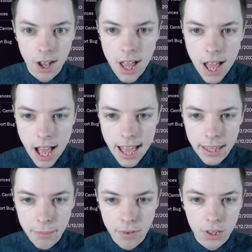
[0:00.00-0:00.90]
And then we've
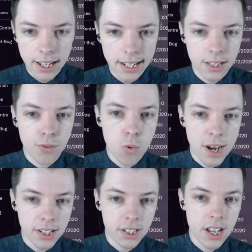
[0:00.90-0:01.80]
got the likes of
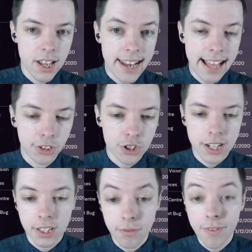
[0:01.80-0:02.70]
Huesca and Elche. So
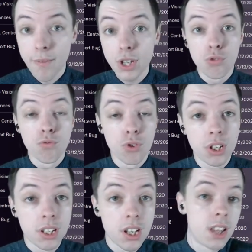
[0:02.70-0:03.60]
very good run to
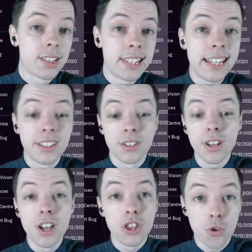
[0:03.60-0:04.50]
start the season. The
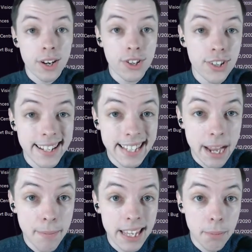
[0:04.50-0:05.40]
question is, can we get
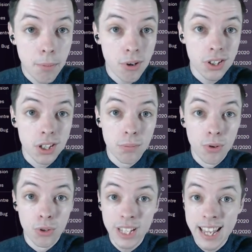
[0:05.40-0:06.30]
the points on the board,
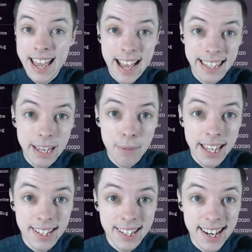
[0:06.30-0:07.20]
and can we get the
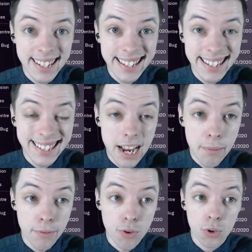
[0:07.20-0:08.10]
signings in time? Of
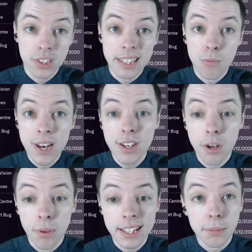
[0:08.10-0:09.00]
course, the window on this,
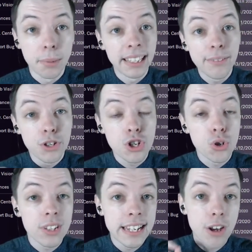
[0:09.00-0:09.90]
I believe, shuts
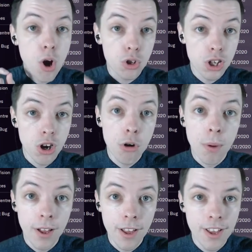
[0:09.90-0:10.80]
in October,
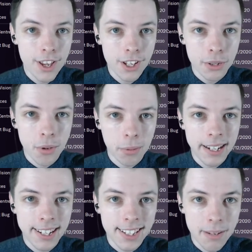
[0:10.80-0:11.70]
so we've got plenty of
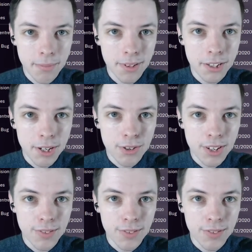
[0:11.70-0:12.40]
time to make transfers.